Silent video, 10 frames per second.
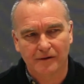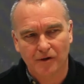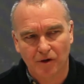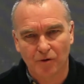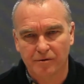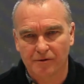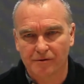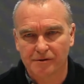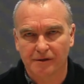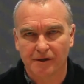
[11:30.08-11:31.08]

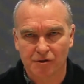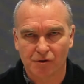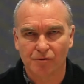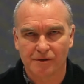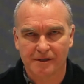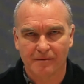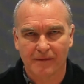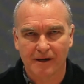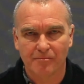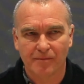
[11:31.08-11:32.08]
co-production as good as it
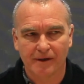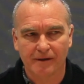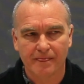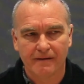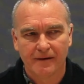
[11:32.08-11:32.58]
might be.